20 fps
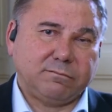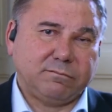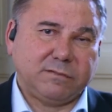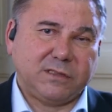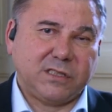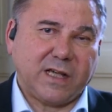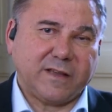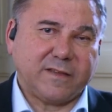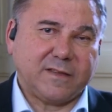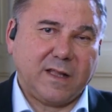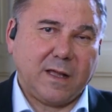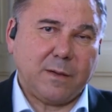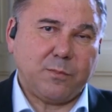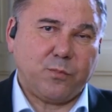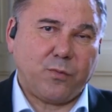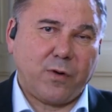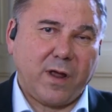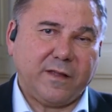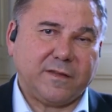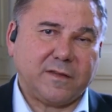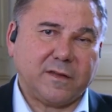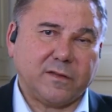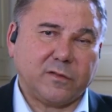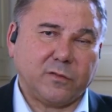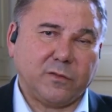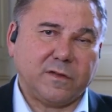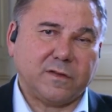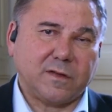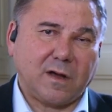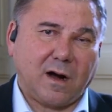just their presence
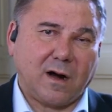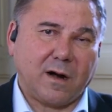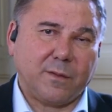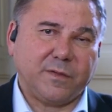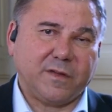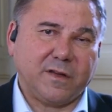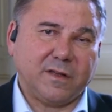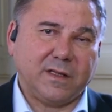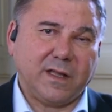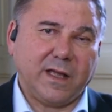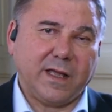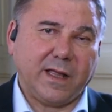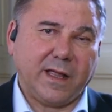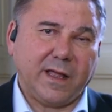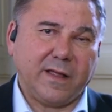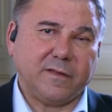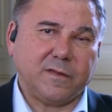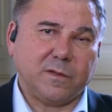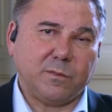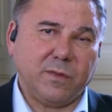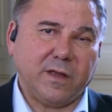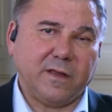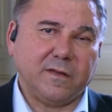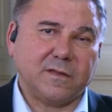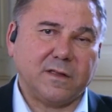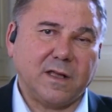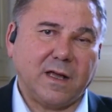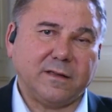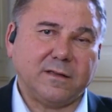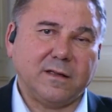with arms in their hands means
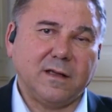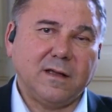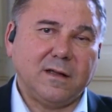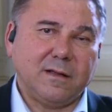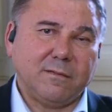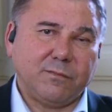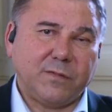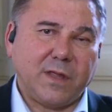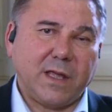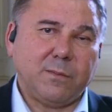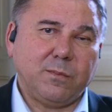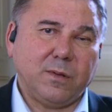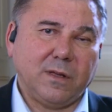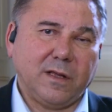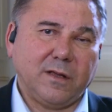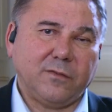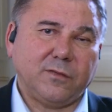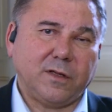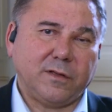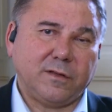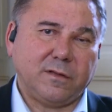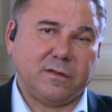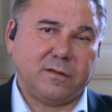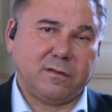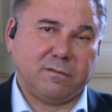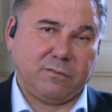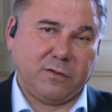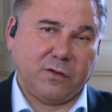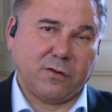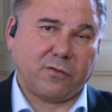that they believe that
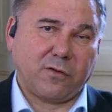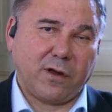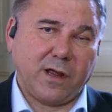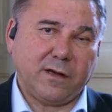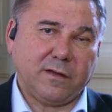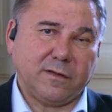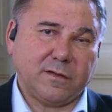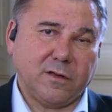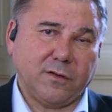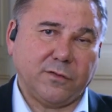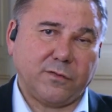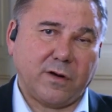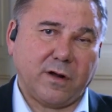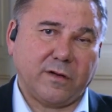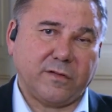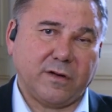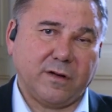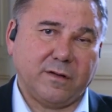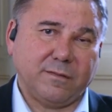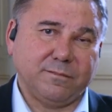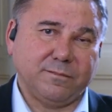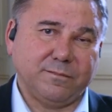Ukraine is not Russia.